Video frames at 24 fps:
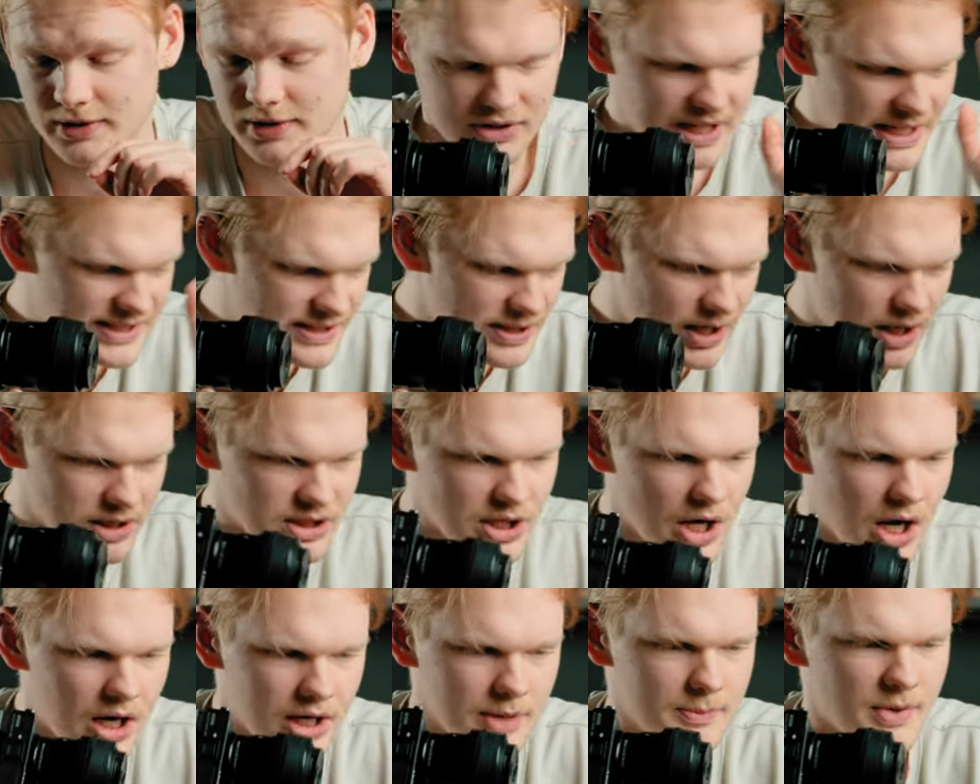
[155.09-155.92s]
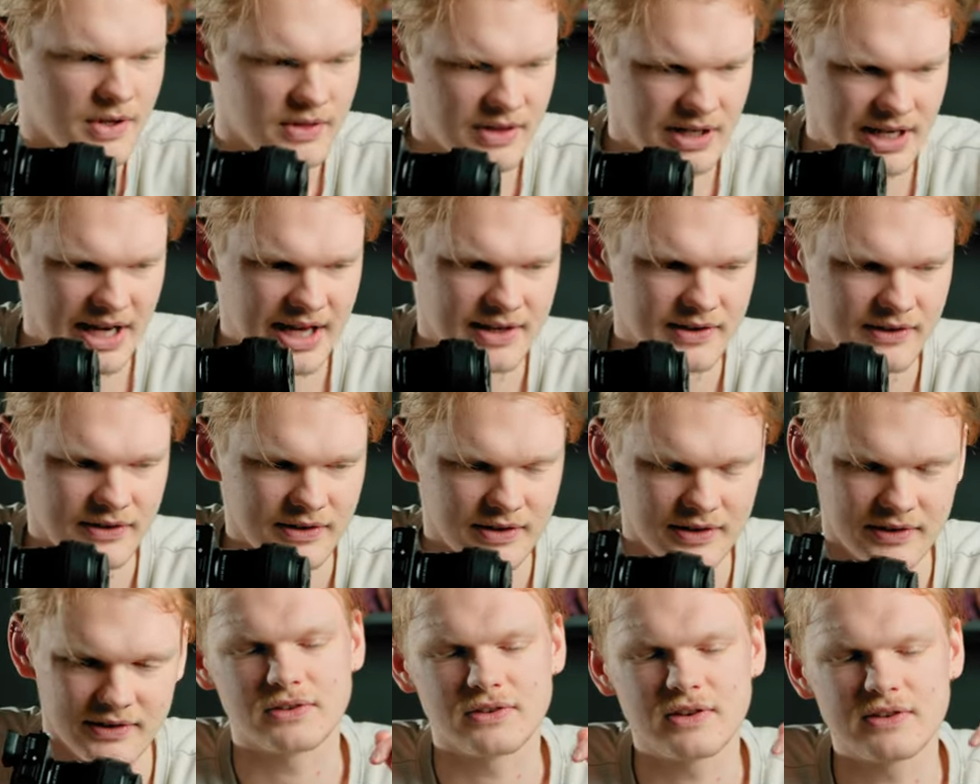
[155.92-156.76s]
Let's not talk about the lens,
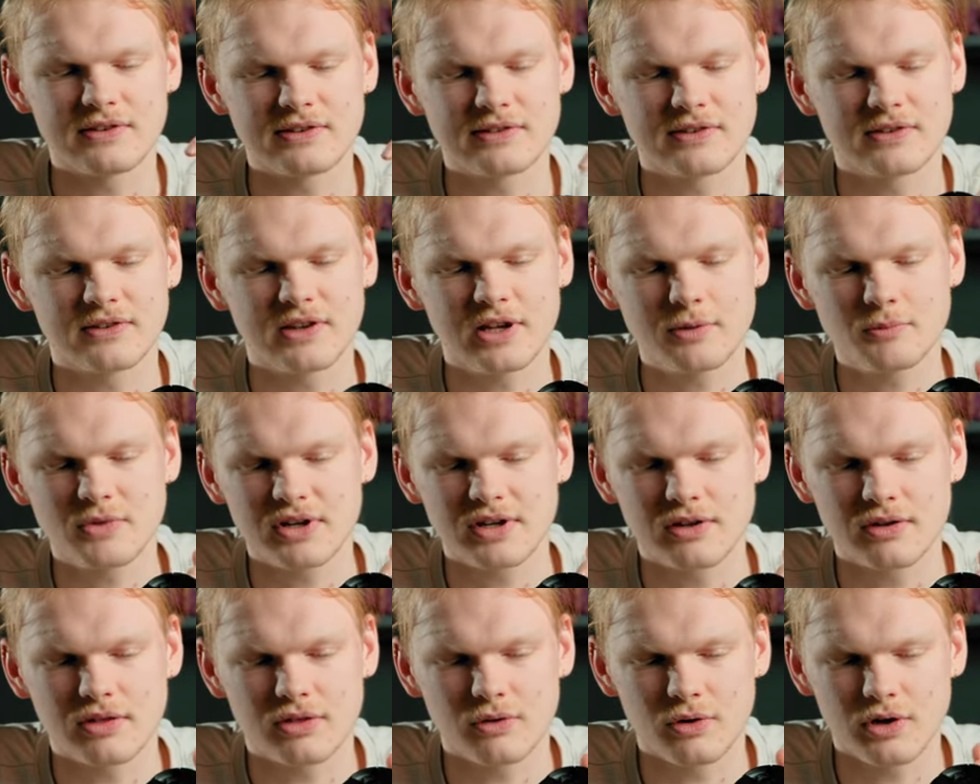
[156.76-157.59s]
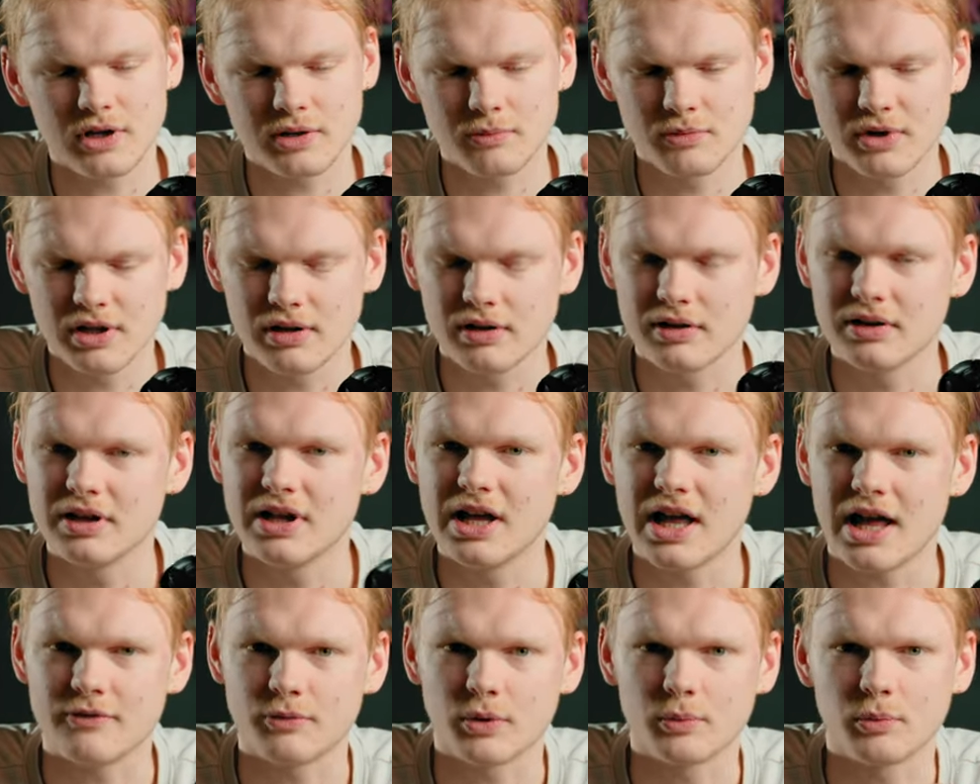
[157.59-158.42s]
because this Sigma 30mm
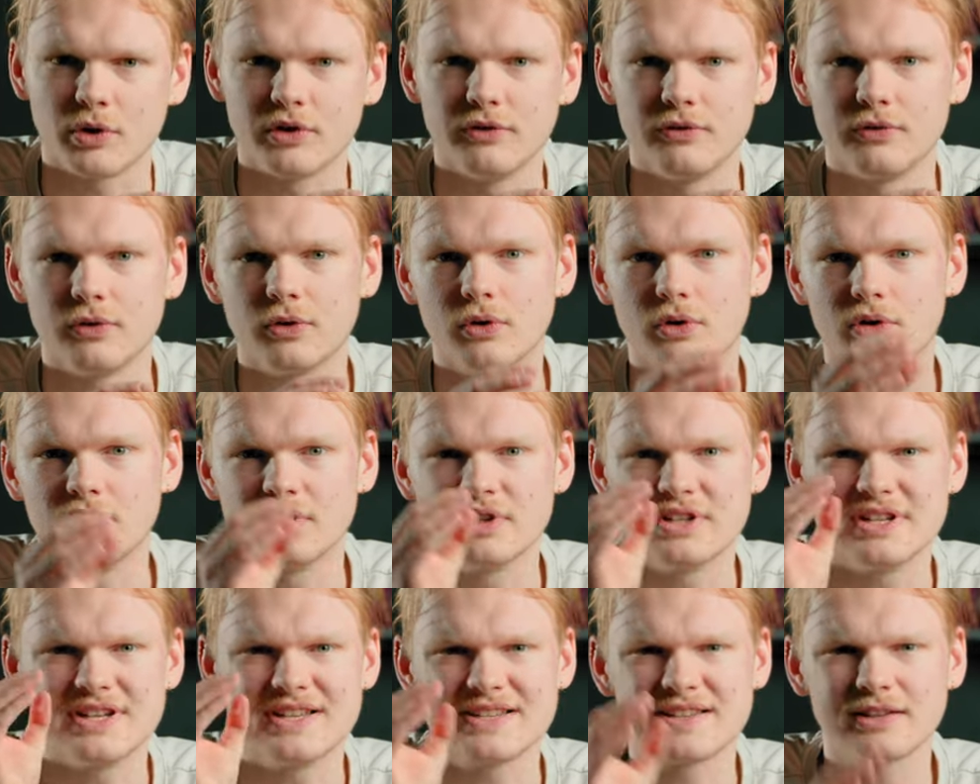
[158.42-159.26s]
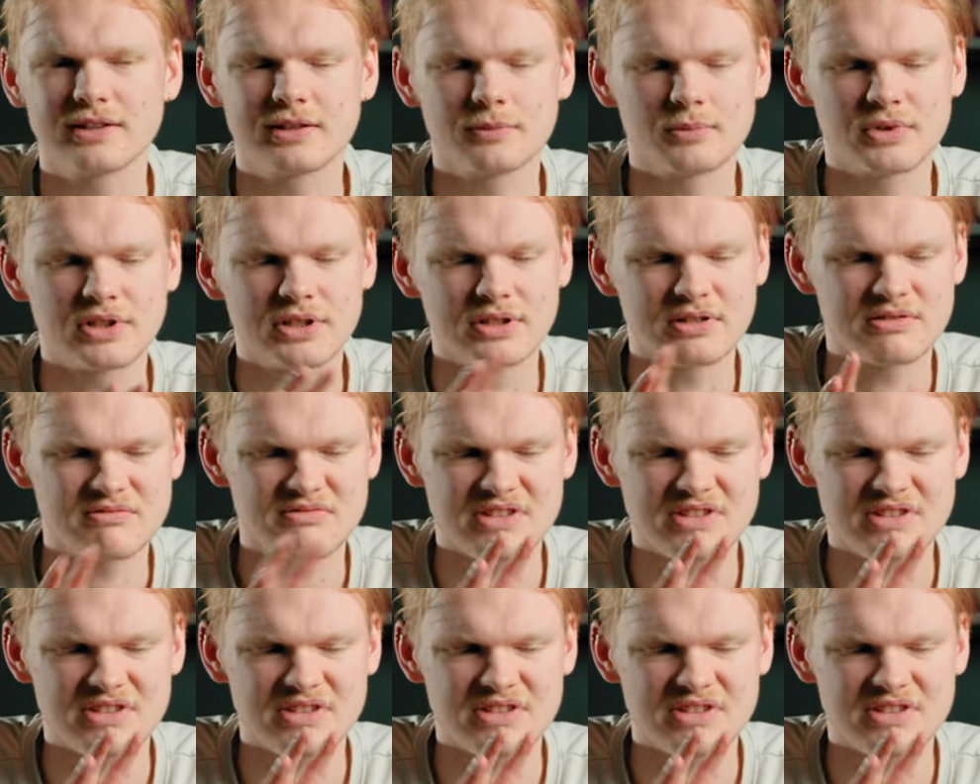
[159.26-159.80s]
f1.4 is a little bit,